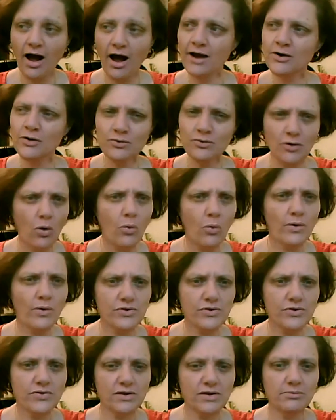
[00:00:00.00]
I don't
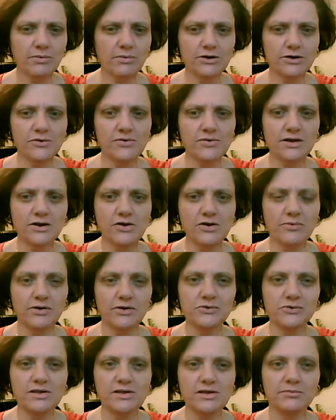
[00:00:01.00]
always do this in my newsletters,
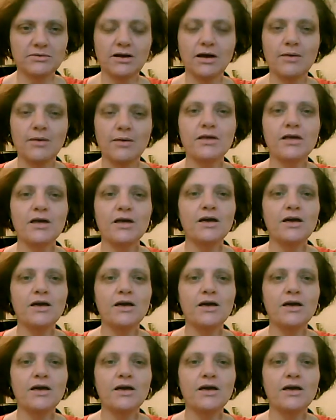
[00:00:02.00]
but I do it sometimes.